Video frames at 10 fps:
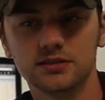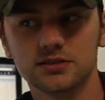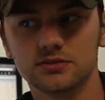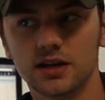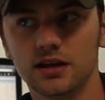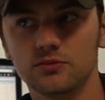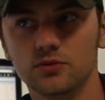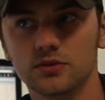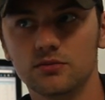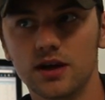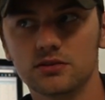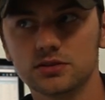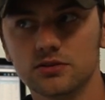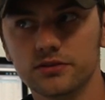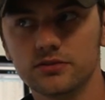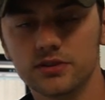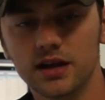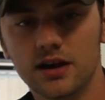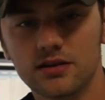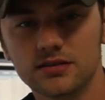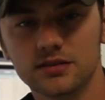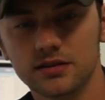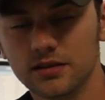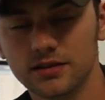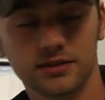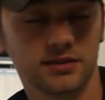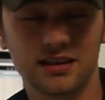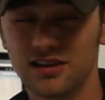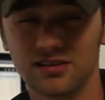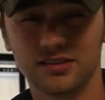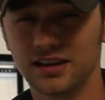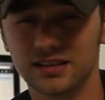so that when the round is going through the air, they're like